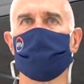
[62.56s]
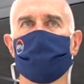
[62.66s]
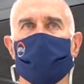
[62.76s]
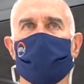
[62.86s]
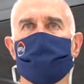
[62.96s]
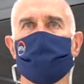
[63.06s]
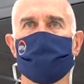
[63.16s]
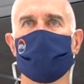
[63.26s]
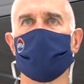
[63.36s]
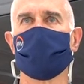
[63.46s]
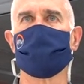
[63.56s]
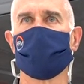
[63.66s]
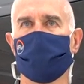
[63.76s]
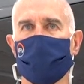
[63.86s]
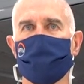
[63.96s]
results, we've tried
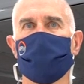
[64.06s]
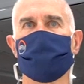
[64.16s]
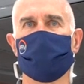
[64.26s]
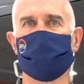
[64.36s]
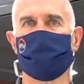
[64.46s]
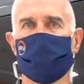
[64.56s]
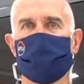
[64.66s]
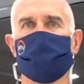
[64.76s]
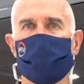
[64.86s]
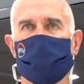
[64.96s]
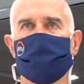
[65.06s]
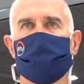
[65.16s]
accelerometer testing and stuff